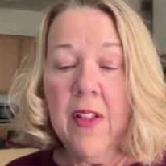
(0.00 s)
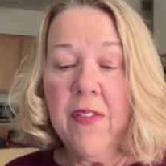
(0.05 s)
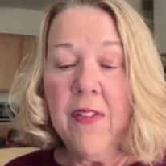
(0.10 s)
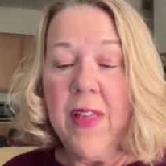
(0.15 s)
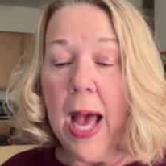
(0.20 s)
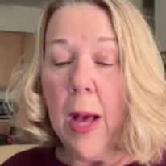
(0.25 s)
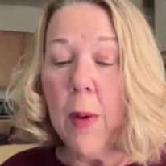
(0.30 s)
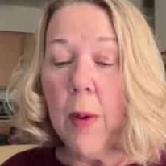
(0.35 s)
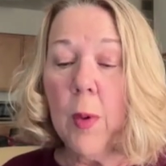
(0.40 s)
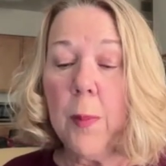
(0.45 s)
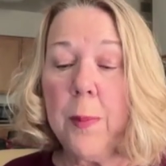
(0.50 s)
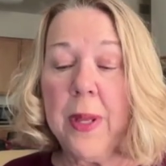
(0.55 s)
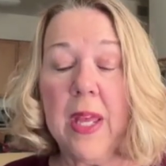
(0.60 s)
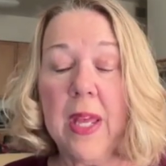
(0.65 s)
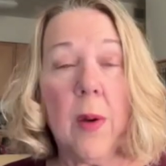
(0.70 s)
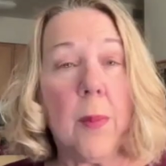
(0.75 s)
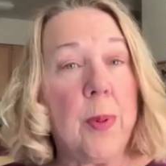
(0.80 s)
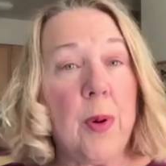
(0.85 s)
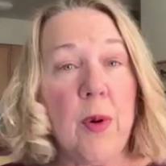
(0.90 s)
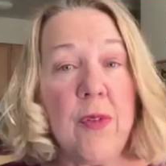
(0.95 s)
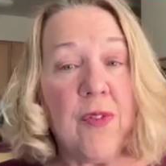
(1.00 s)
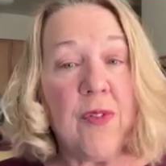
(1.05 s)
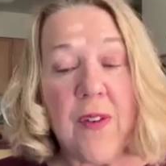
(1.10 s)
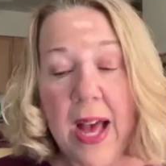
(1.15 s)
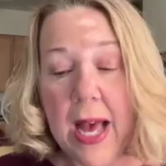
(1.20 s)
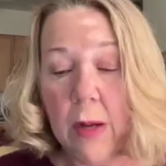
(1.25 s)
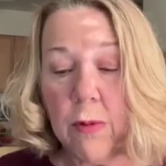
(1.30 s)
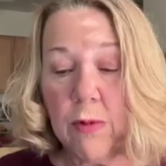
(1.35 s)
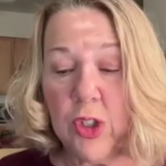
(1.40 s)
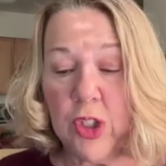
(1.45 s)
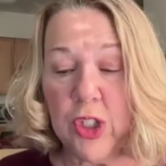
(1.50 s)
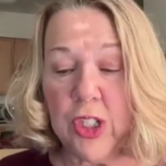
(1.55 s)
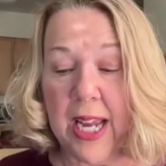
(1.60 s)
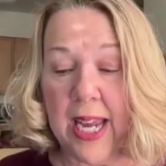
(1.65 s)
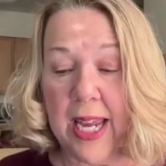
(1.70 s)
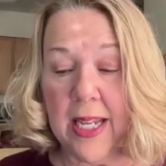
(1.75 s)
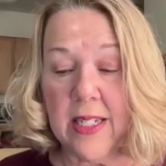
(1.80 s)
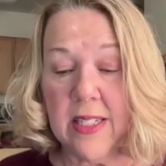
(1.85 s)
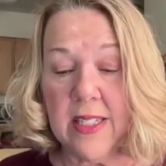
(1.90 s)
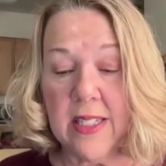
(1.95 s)
That will be a profound
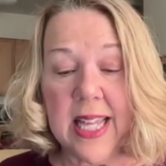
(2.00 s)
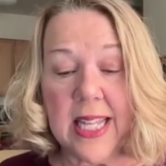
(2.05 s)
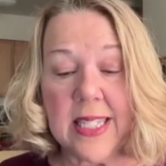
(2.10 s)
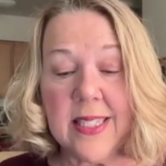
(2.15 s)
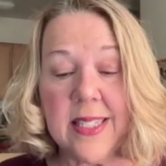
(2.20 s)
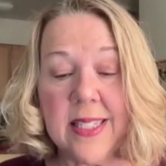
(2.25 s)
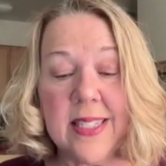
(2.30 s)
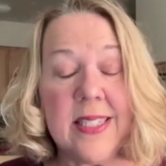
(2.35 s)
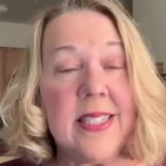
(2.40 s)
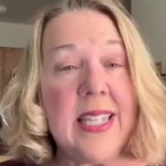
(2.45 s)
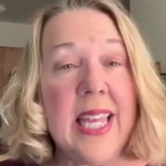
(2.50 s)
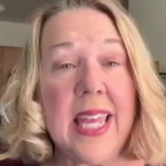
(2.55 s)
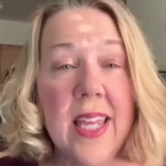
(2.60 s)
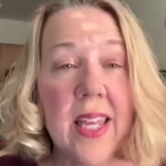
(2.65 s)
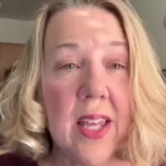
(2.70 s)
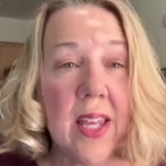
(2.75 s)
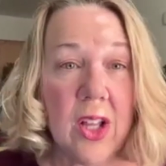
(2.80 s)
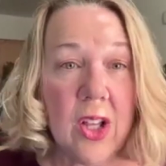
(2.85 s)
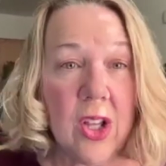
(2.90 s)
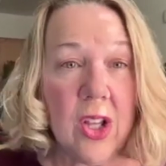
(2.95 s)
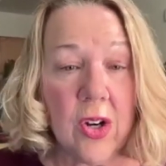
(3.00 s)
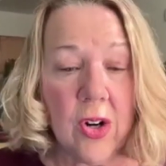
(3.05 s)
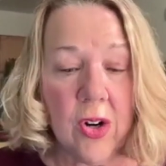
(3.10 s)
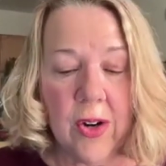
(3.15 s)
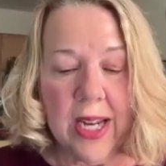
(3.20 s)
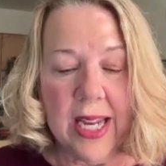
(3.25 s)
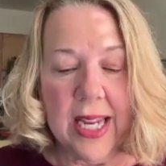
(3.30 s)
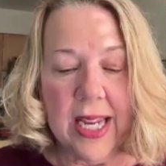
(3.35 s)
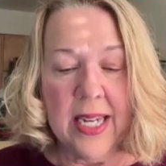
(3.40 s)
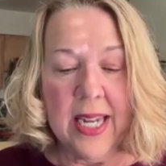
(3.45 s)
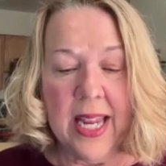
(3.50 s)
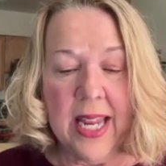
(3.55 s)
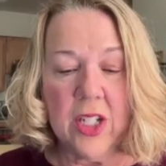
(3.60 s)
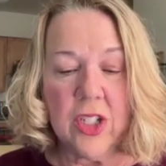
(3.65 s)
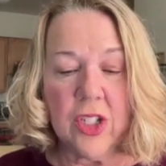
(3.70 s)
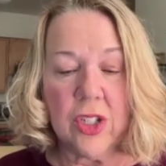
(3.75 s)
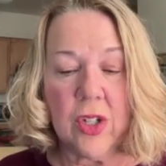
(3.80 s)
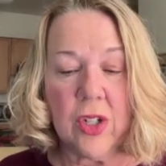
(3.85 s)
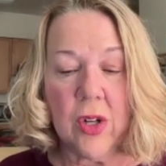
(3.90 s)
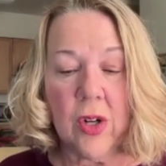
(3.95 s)
change that's singular in
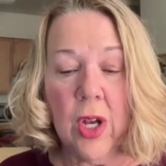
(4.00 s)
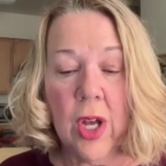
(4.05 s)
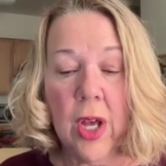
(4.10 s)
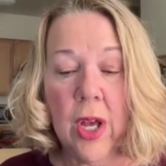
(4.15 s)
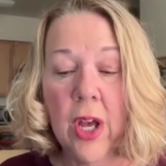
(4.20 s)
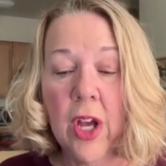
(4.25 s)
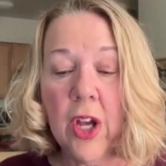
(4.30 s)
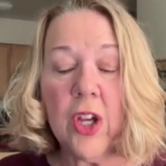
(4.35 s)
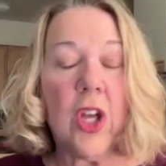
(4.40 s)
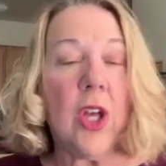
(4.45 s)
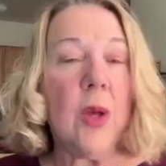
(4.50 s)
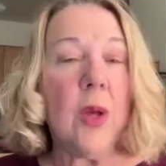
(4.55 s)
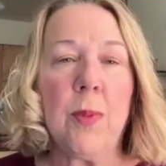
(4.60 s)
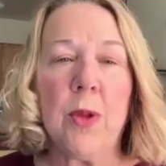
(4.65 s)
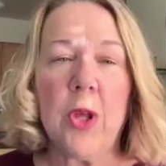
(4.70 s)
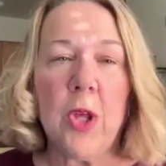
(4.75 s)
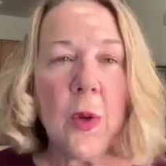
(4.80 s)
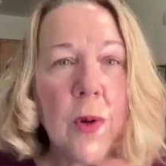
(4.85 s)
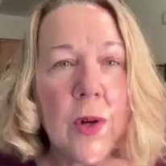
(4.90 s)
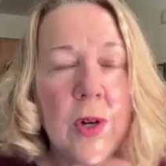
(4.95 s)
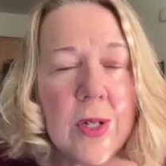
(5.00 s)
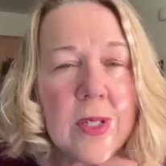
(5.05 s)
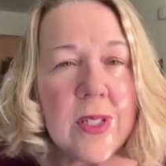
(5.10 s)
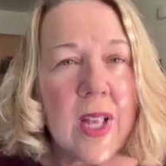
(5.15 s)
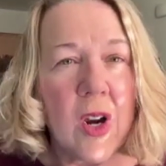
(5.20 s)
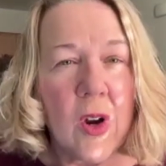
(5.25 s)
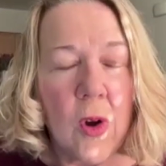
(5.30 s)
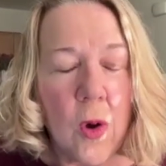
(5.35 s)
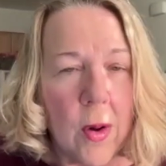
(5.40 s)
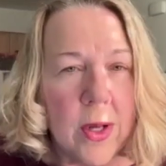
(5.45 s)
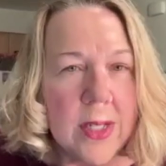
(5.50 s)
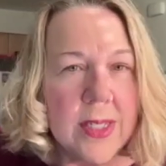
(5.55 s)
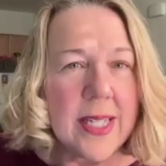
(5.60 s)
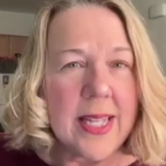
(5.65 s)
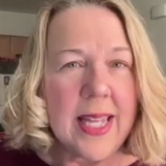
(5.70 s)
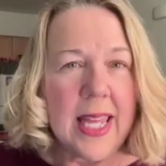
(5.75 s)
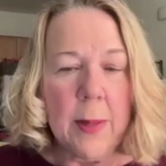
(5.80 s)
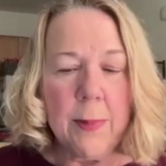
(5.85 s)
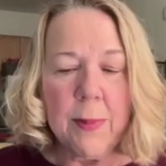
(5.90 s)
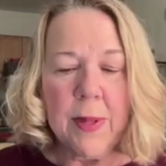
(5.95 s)
nature. Computers are going to
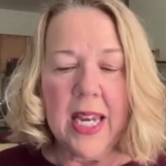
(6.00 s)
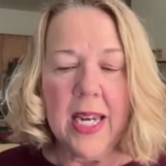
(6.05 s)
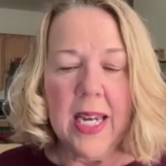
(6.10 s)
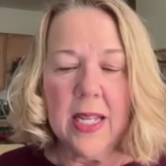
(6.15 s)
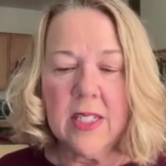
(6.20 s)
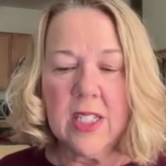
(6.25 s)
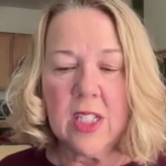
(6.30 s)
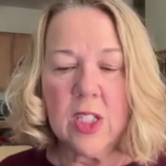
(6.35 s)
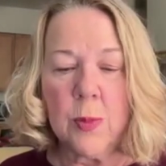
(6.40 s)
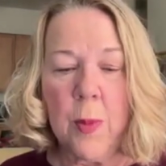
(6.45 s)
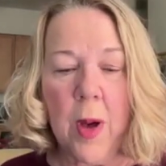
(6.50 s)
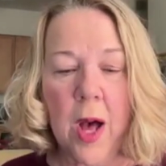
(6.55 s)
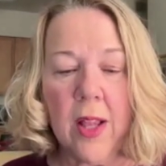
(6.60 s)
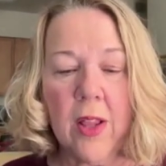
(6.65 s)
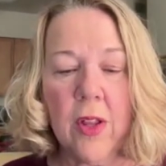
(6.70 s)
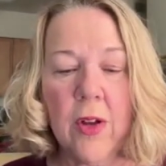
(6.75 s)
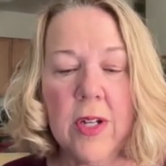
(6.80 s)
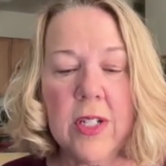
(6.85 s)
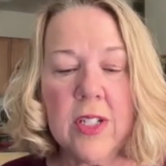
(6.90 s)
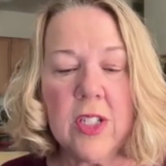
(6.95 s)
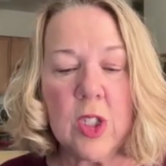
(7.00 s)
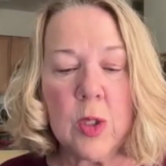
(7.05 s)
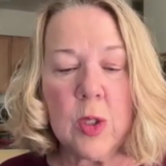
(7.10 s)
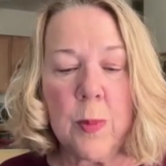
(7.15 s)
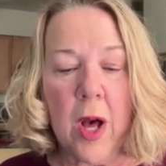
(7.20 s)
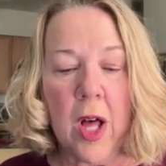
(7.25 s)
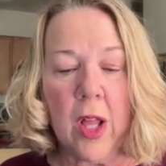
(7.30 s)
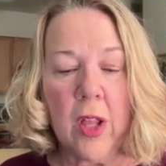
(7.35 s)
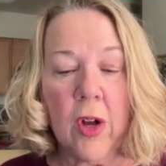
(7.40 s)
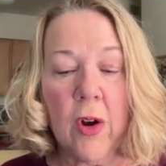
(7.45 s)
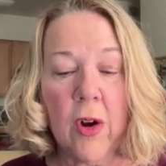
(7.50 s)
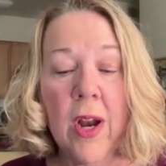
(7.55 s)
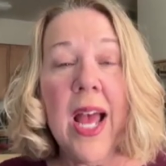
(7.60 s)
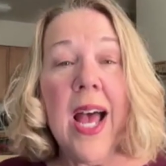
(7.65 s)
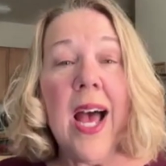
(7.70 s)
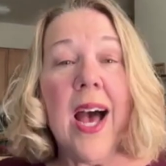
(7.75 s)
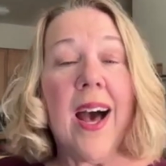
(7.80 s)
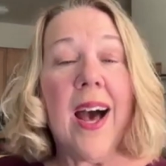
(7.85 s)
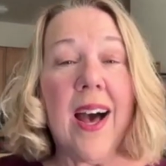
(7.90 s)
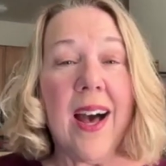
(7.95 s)
keep getting smaller and smaller.
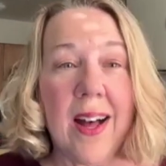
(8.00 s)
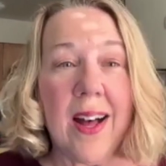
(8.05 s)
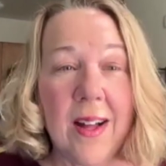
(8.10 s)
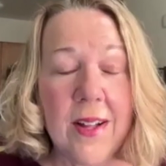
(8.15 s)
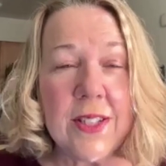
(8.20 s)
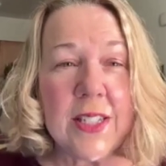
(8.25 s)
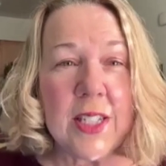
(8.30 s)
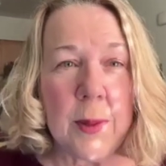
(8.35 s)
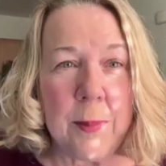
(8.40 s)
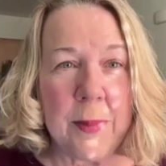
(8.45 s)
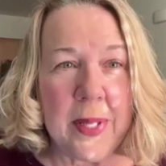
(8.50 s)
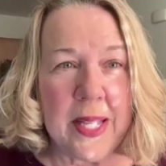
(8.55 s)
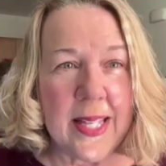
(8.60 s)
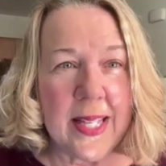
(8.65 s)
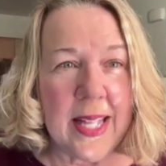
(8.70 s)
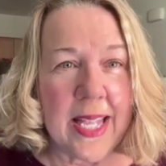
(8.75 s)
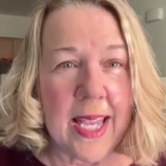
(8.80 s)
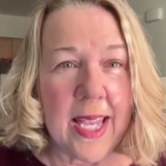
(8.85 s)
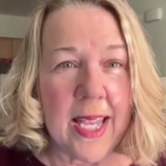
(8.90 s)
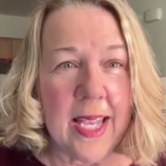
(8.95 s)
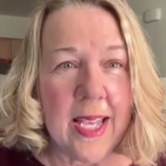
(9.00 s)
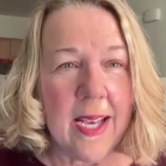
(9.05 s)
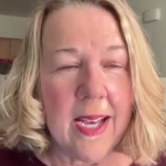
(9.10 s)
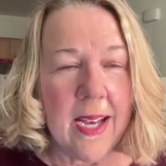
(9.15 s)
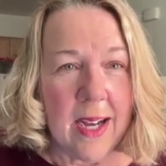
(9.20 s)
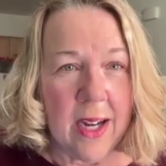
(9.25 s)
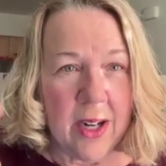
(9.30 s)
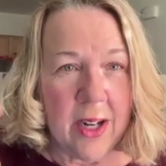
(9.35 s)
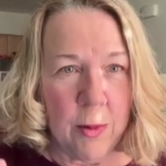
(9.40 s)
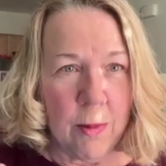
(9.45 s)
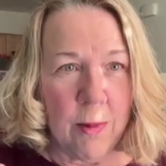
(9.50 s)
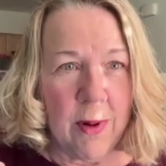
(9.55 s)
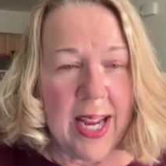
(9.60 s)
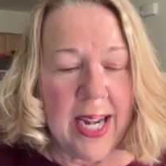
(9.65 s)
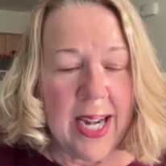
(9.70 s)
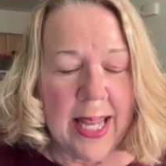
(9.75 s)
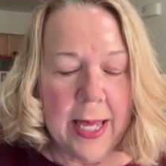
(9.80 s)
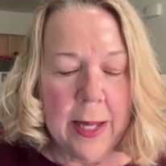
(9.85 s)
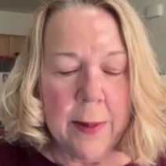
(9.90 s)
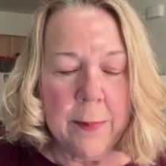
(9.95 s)
Ultimately, are you
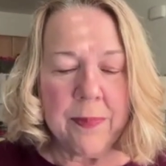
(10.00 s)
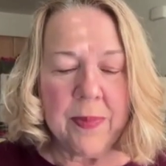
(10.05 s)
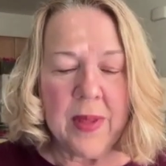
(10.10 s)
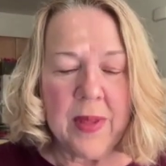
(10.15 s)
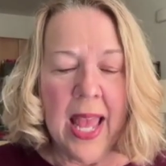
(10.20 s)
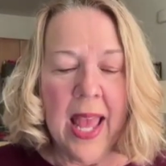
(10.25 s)
ready?